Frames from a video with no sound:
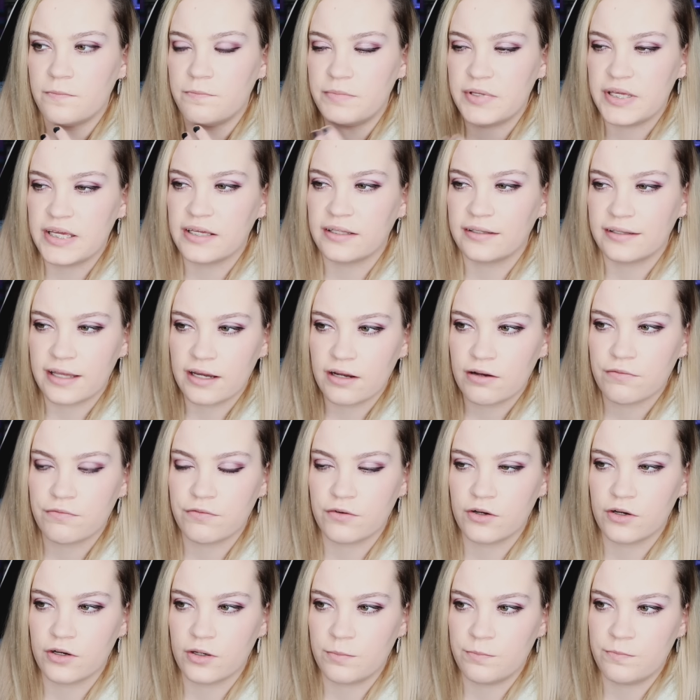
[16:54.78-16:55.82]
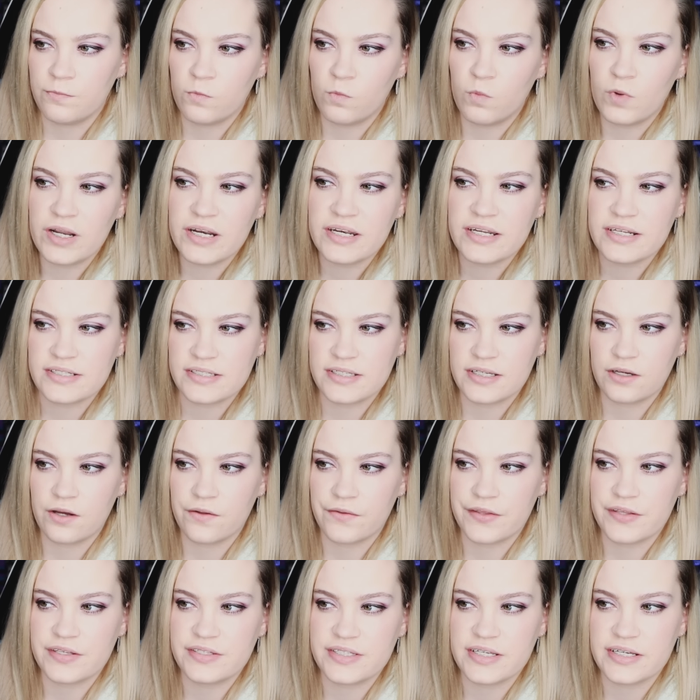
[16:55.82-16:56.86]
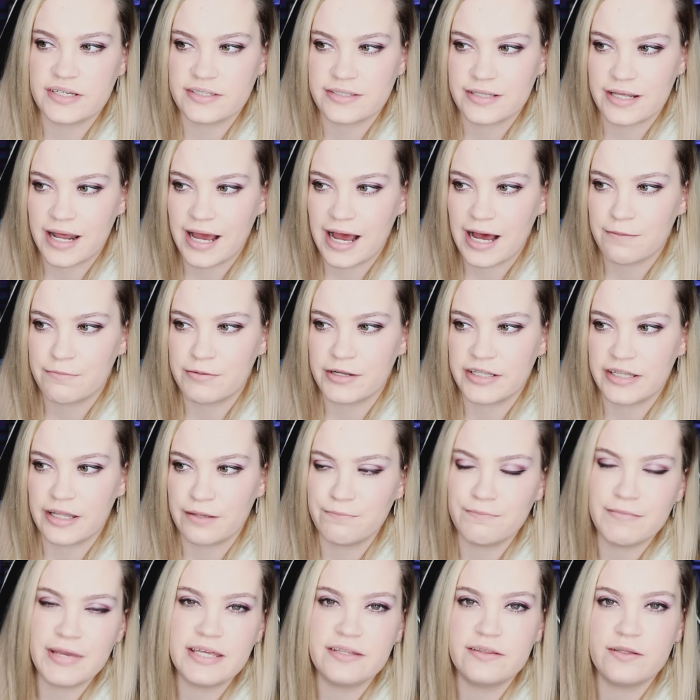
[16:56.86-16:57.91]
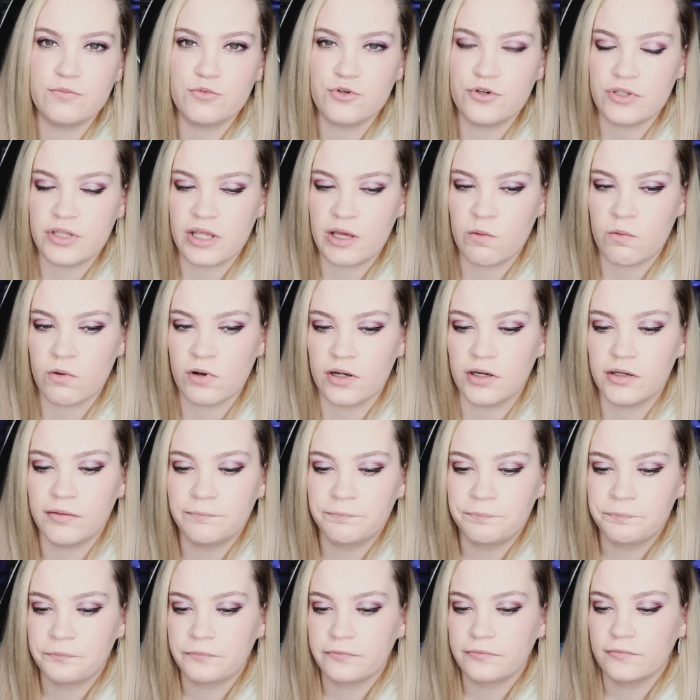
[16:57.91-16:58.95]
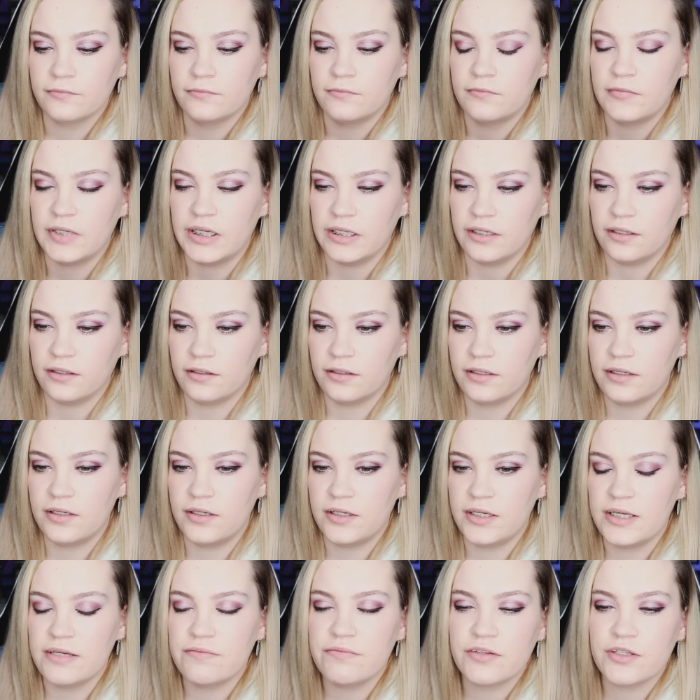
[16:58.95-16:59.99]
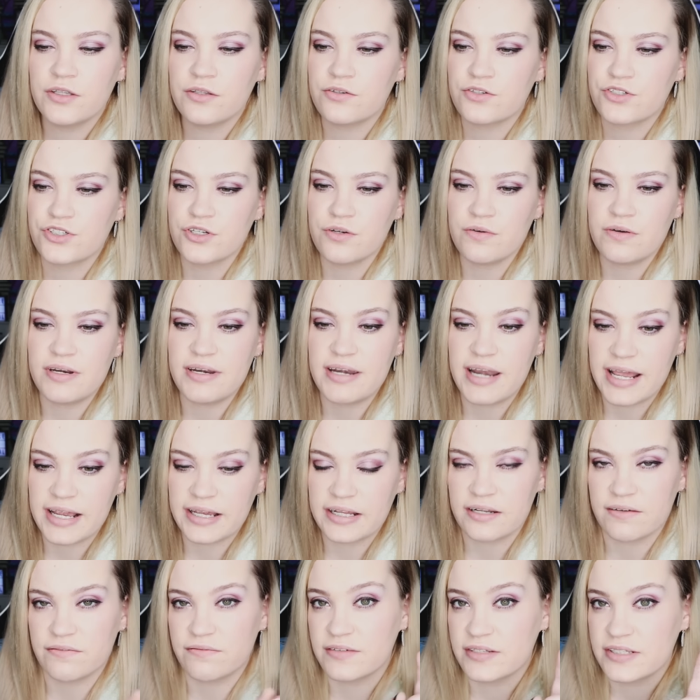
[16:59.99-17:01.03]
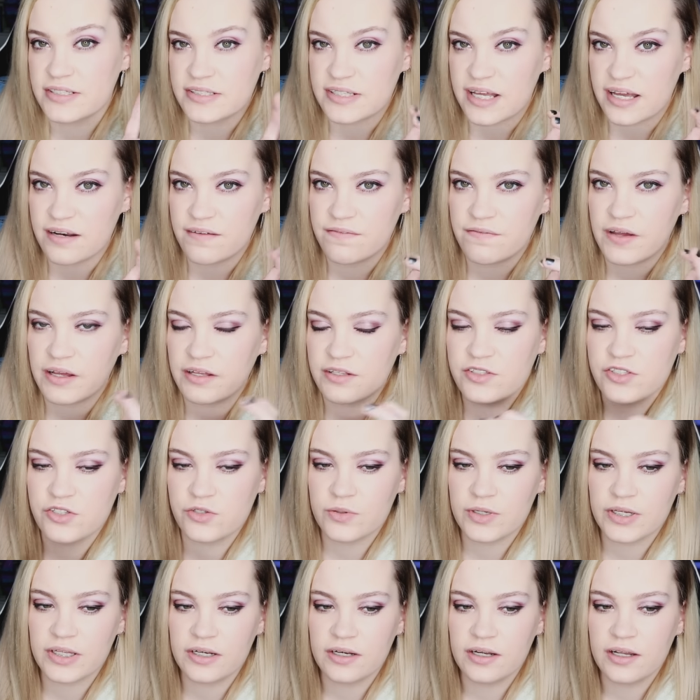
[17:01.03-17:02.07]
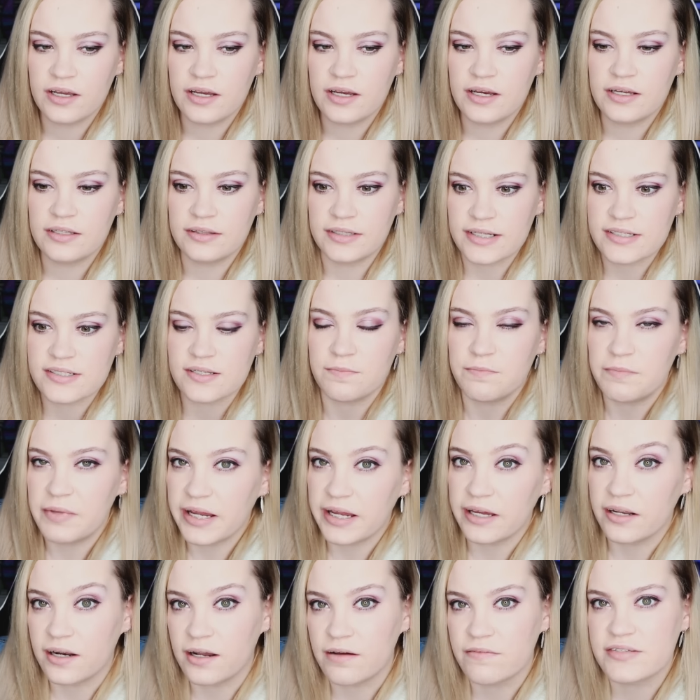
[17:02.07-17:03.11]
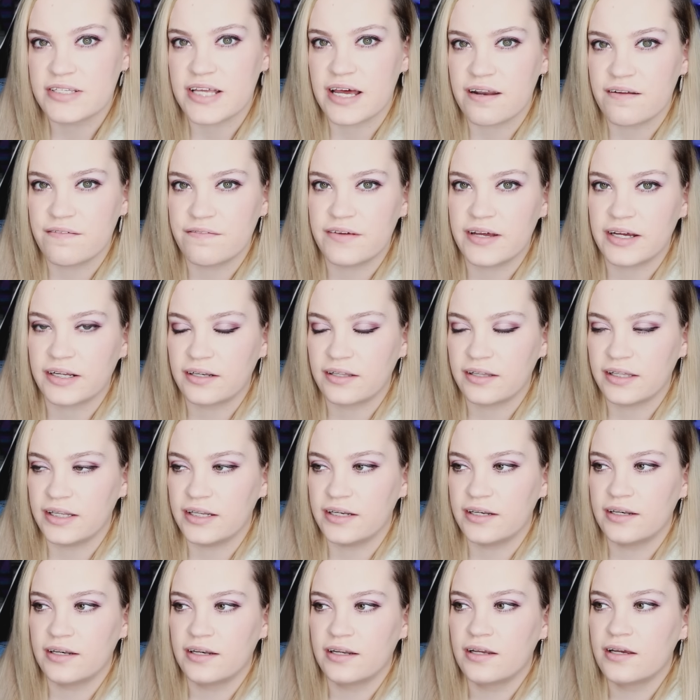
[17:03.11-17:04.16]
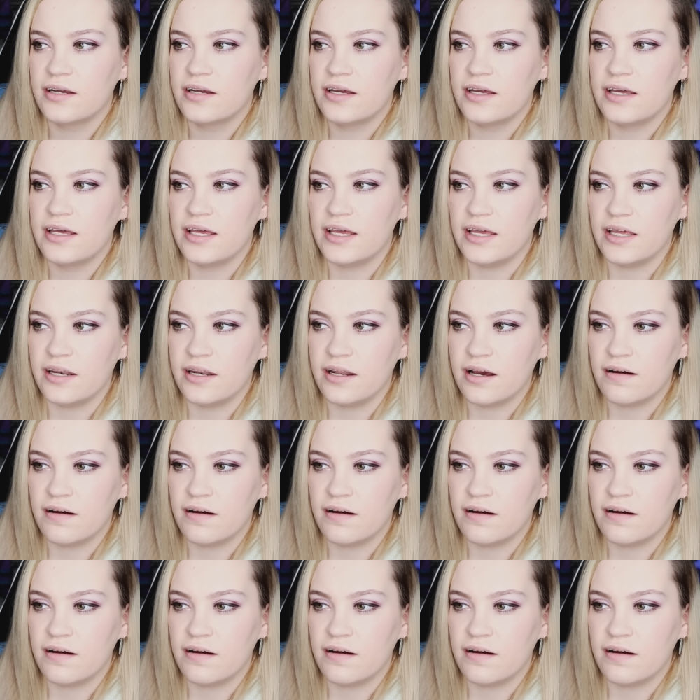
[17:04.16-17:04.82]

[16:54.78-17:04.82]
being there for her and witnessing all these things that happened that made them who they were. And even though there's no negative side effect to it, that's a big enough side effect that it